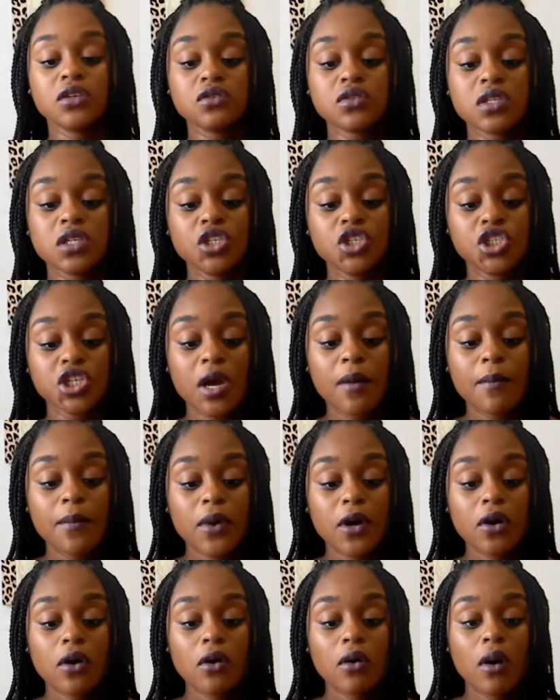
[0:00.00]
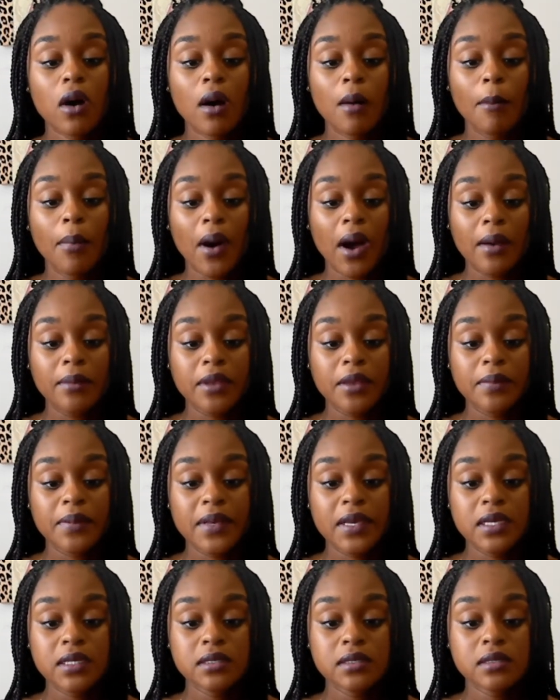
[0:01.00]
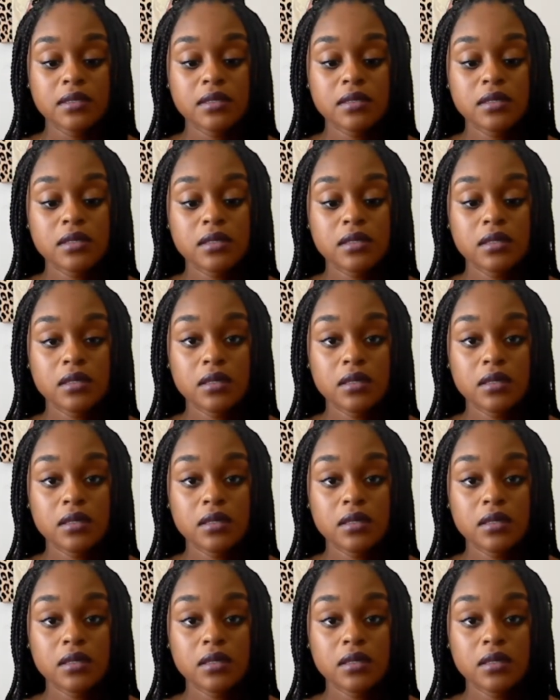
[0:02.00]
the jumbo bobby pins.